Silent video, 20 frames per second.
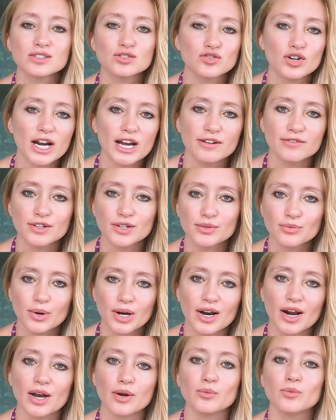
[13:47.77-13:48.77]
driver
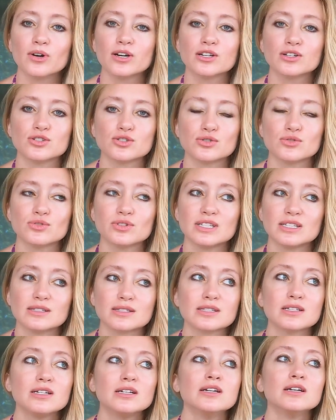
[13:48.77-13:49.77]
where I want to do
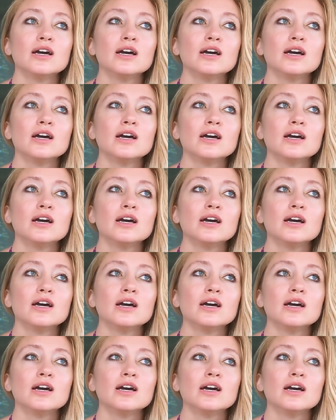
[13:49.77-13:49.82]
these